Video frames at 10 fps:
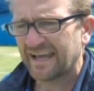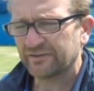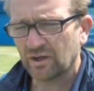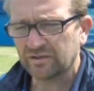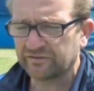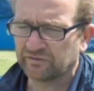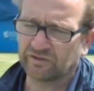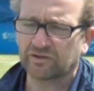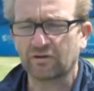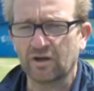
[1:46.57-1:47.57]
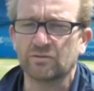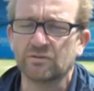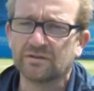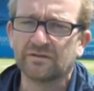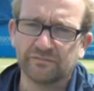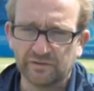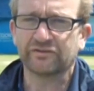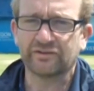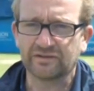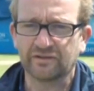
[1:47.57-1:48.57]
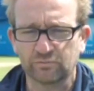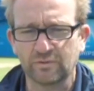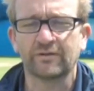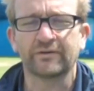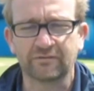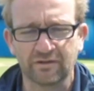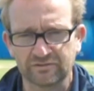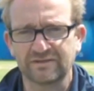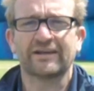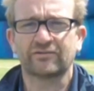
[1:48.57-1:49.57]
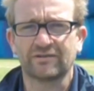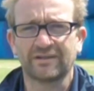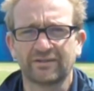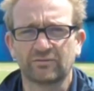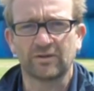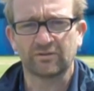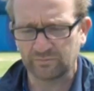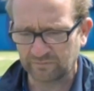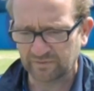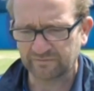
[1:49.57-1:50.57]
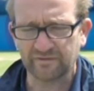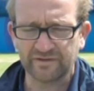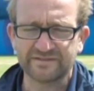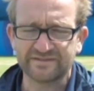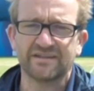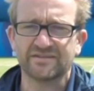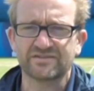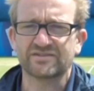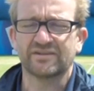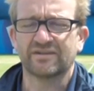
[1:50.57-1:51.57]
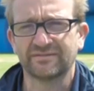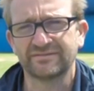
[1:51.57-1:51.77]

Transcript: And not only does it grow vertically as well, it grows laterally as well, so we've got a very dense turf.